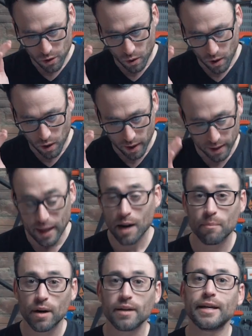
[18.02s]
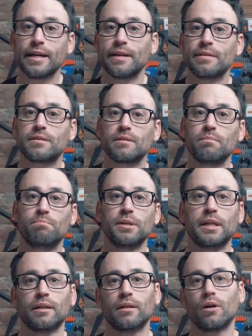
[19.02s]
your camera is
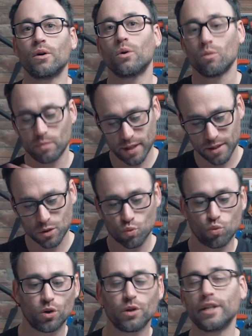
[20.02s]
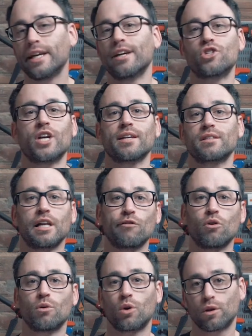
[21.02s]
below, it's really at chest
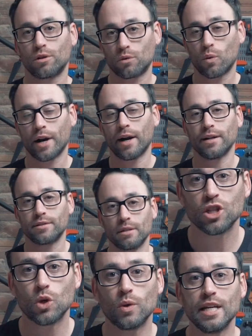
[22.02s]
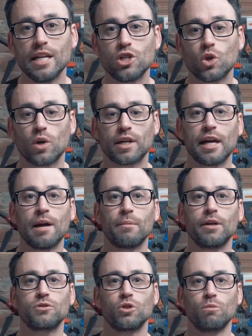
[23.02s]
level, quite honestly. You need your
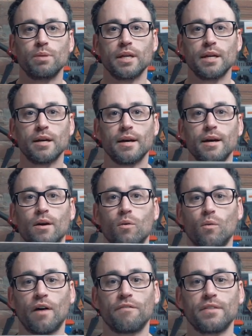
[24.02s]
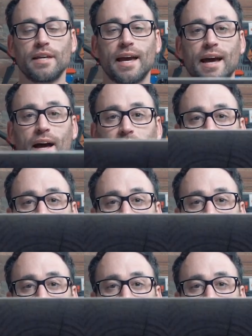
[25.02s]
camera to be roughly